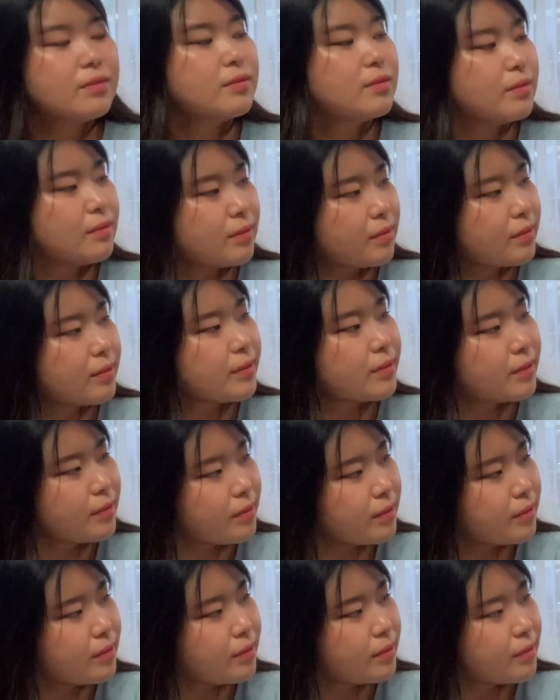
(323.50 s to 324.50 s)

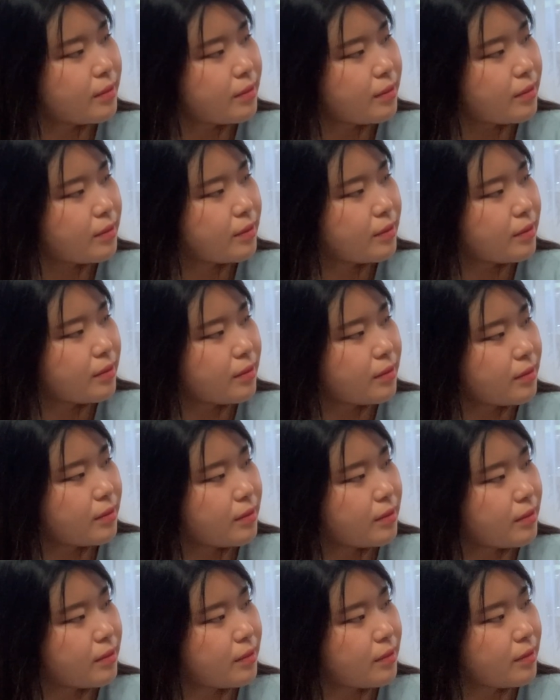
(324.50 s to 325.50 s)

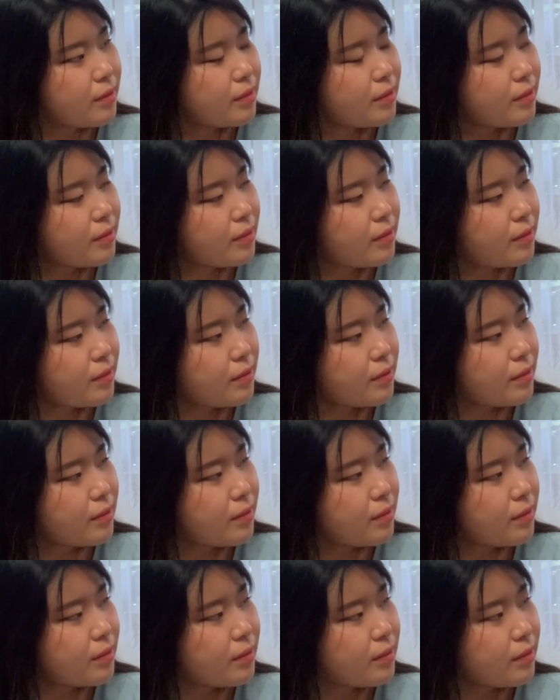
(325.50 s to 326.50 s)

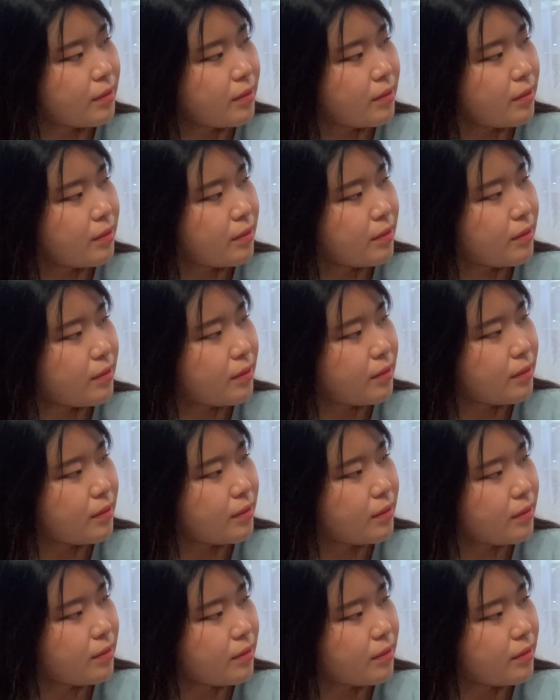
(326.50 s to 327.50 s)

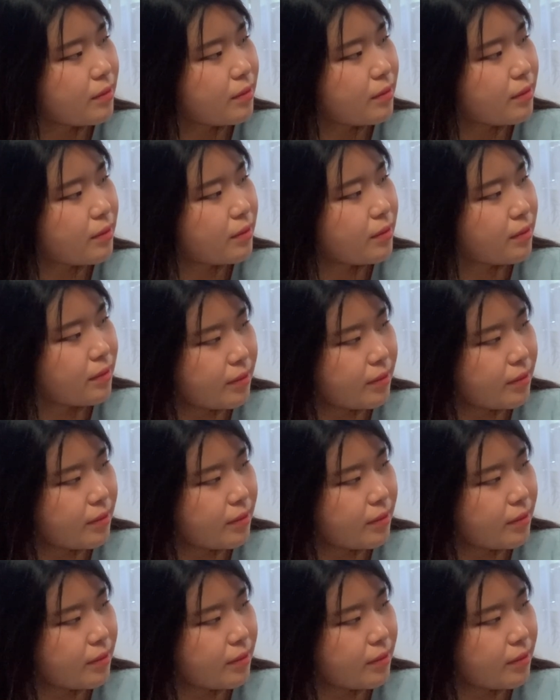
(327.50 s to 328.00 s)
No words are spoken by the person on screen.